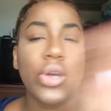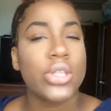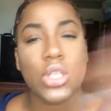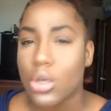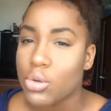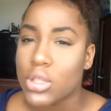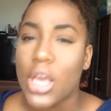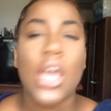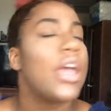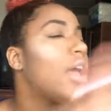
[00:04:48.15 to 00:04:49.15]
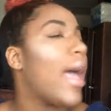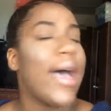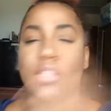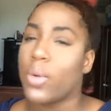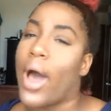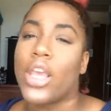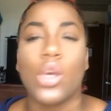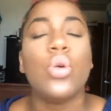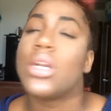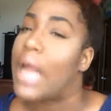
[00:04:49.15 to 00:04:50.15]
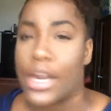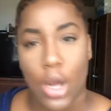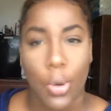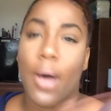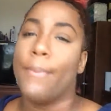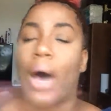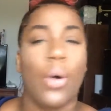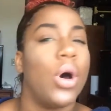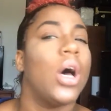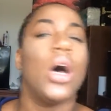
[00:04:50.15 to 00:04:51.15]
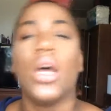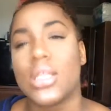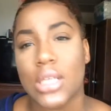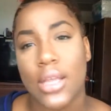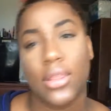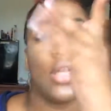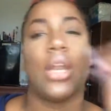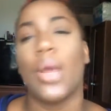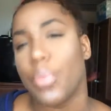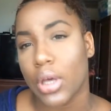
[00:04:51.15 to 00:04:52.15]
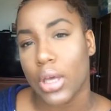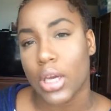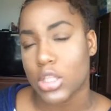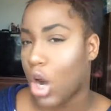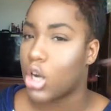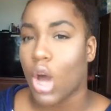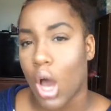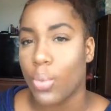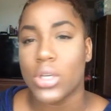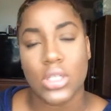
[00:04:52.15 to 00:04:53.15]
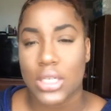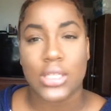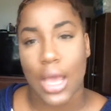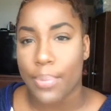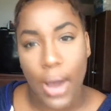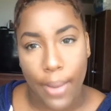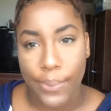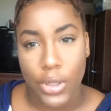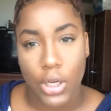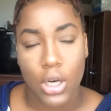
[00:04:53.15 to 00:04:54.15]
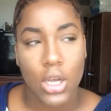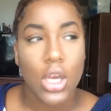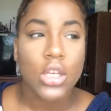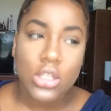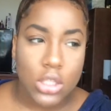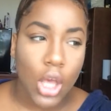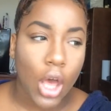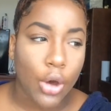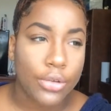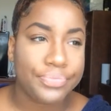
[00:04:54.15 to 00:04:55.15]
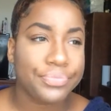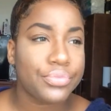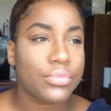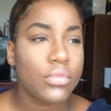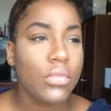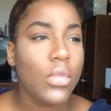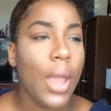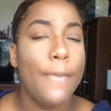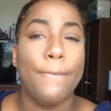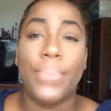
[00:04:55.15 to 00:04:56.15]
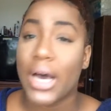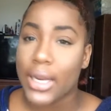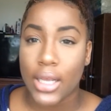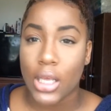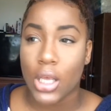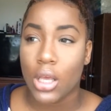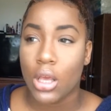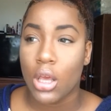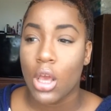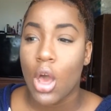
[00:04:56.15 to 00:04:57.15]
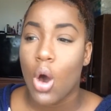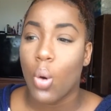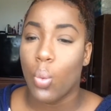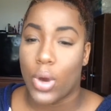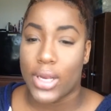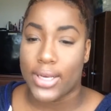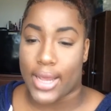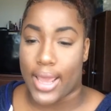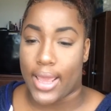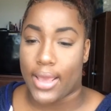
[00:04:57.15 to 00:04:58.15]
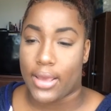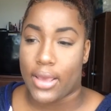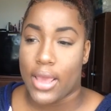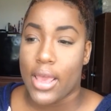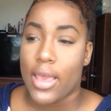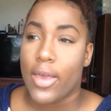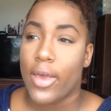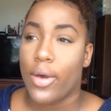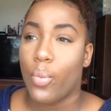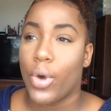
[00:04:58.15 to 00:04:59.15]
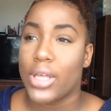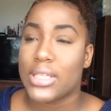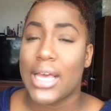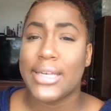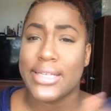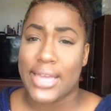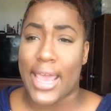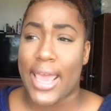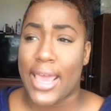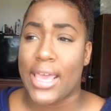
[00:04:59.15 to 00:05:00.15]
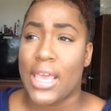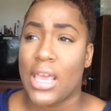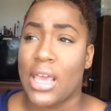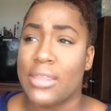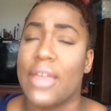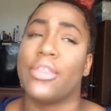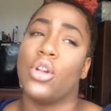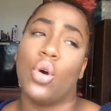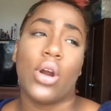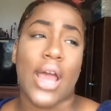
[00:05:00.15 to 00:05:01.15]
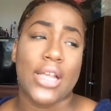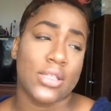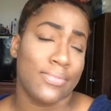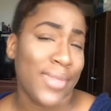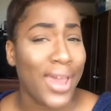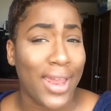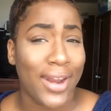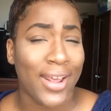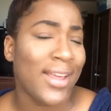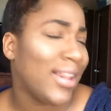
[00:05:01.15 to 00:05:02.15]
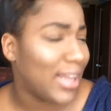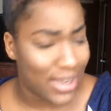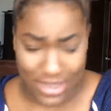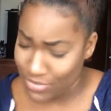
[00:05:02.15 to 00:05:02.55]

excuse as to why you did not know about us in the neighborhood, because our dog was just that popular. So, Buddy, one day, it was a day that the Lord has made. Let